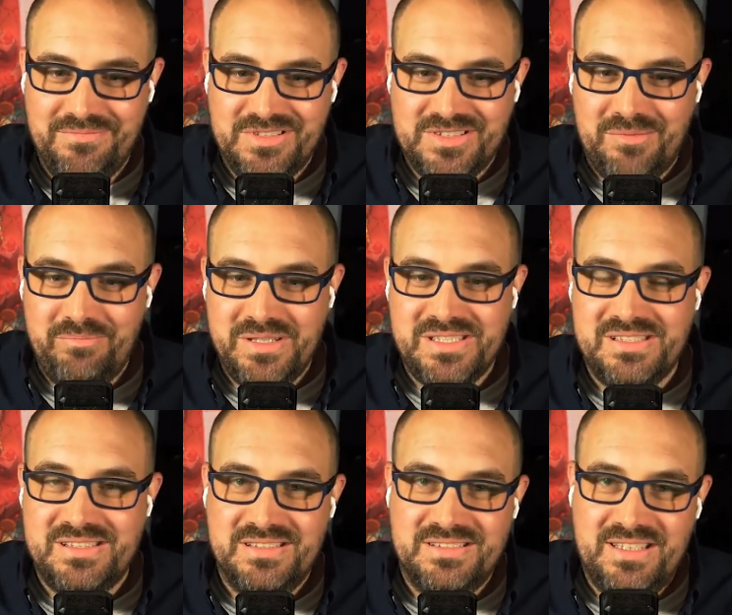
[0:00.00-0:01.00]
Some
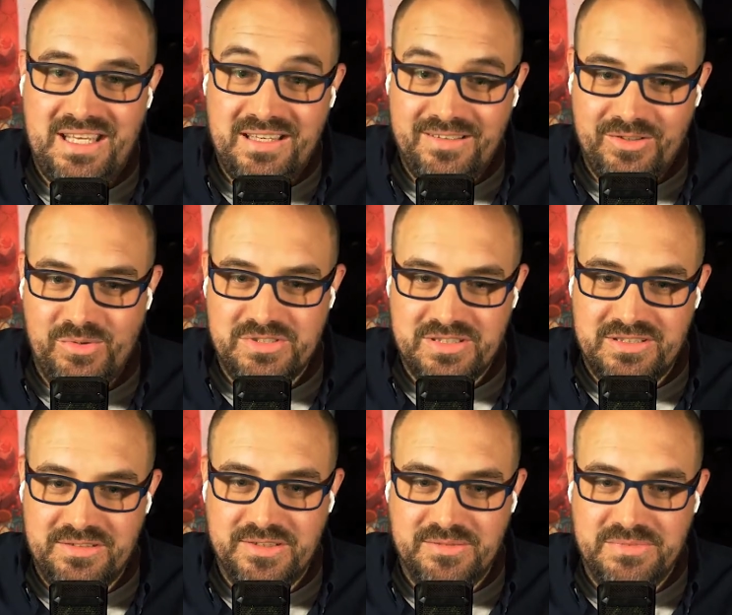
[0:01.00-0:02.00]
businesses can't use
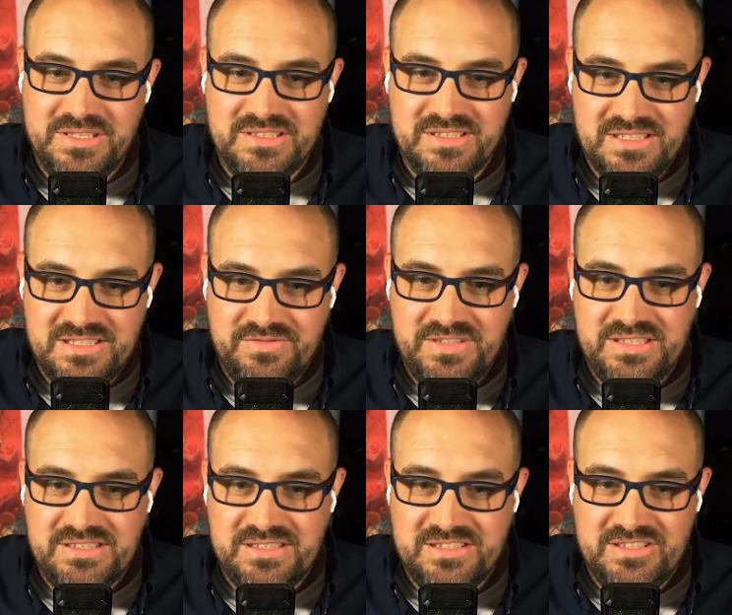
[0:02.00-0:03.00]
Ethereum because of these
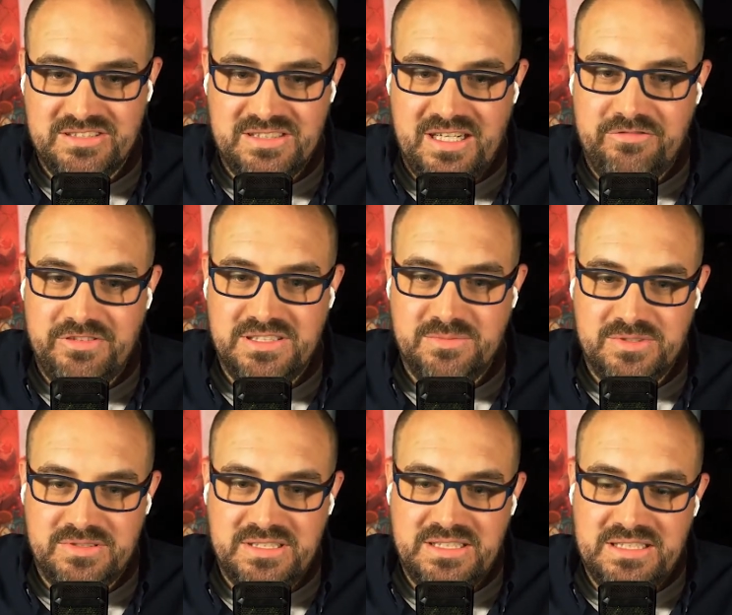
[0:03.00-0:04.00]
fees. It's just not
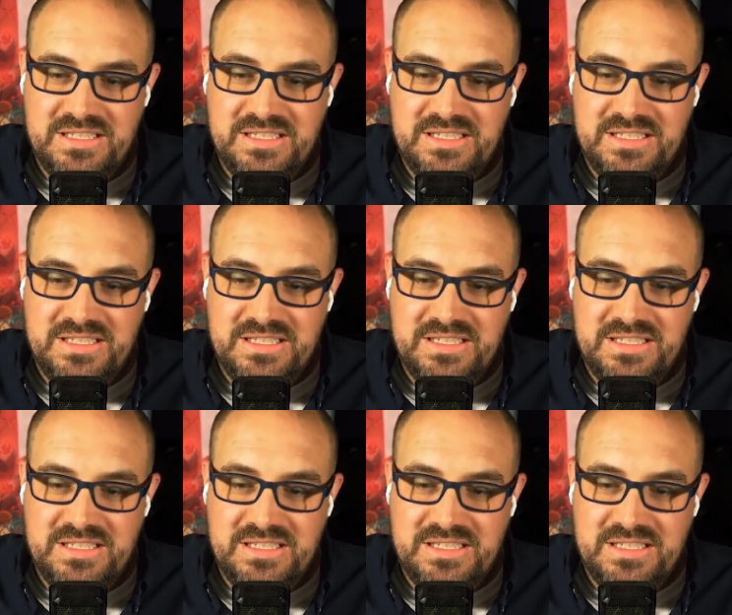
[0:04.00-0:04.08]
feasible.